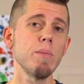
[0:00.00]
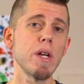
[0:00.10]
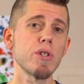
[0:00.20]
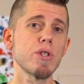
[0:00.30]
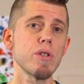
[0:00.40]
to
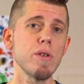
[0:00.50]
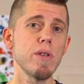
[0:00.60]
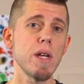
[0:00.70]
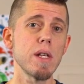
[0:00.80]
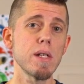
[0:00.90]
make sure
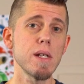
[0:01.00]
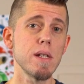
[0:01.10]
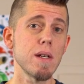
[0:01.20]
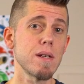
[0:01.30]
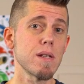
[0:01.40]
that it
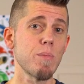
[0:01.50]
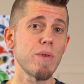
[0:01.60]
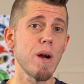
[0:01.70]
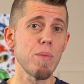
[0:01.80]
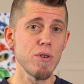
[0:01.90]
sees it as the
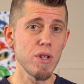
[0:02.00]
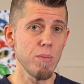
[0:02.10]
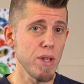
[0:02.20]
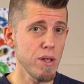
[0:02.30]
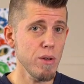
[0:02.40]
proper
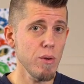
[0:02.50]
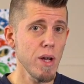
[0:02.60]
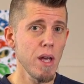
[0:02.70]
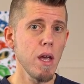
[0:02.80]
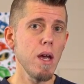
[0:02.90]
GPU,
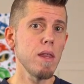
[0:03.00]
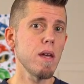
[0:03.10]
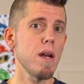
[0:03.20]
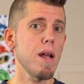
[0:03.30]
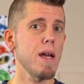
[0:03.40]
and
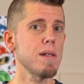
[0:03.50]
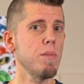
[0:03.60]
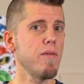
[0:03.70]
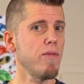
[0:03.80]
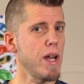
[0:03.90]
that it hasn't
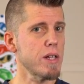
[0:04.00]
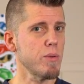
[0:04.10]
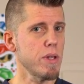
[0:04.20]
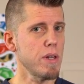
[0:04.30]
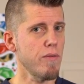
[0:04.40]
been flashed
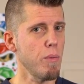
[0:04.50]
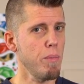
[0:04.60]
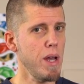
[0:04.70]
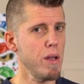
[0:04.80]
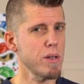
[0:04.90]
with a different
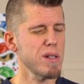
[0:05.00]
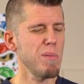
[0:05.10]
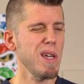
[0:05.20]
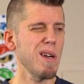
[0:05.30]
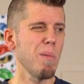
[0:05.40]
BIOS to
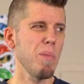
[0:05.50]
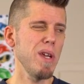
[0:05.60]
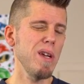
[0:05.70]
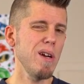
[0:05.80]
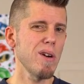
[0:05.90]
make it
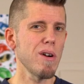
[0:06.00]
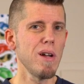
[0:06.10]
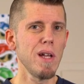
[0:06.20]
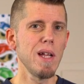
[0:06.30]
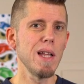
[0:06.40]

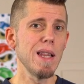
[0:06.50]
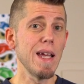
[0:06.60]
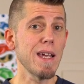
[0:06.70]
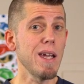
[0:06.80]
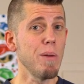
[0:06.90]
appear
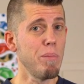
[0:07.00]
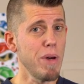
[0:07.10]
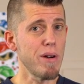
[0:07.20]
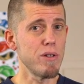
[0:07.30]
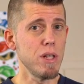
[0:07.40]
like a
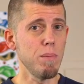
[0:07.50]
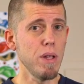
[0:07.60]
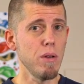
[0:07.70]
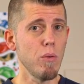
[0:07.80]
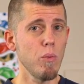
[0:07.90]
better
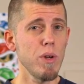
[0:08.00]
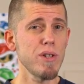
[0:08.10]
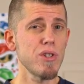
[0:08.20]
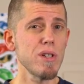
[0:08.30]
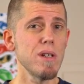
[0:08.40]
GPU,
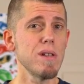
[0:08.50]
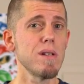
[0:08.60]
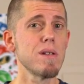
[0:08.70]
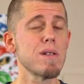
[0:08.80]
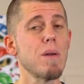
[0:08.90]
which
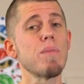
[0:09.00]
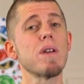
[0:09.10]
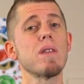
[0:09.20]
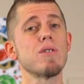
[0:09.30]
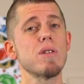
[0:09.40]
is
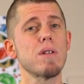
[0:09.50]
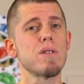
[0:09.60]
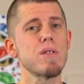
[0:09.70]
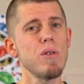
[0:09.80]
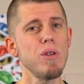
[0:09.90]
something that should
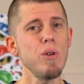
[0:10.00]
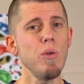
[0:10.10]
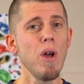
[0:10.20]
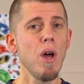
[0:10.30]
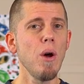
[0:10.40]
concern you
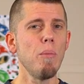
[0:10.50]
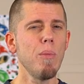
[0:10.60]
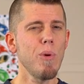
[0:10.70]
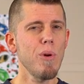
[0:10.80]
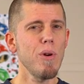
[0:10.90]

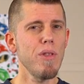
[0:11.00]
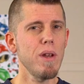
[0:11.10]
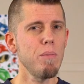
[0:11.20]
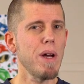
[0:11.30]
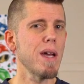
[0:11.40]
more
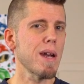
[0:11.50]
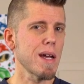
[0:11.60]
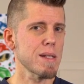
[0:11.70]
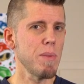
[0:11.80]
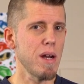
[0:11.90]
than buying an
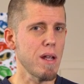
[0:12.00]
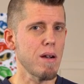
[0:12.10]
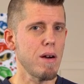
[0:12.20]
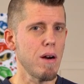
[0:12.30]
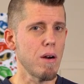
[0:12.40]
X-mining
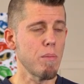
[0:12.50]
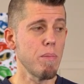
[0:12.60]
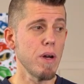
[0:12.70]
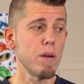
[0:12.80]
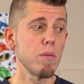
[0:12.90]
card,
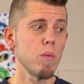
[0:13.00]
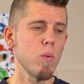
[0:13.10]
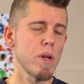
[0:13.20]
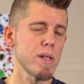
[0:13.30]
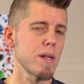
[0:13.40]
but
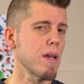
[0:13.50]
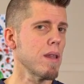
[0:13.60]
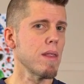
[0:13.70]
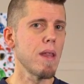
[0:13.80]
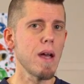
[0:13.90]
once
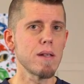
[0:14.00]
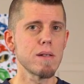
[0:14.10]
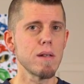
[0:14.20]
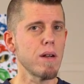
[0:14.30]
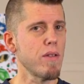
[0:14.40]
again,
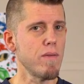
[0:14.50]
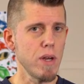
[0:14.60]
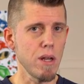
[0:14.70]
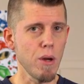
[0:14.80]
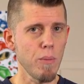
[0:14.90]
that's another
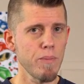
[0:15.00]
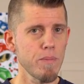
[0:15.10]
video.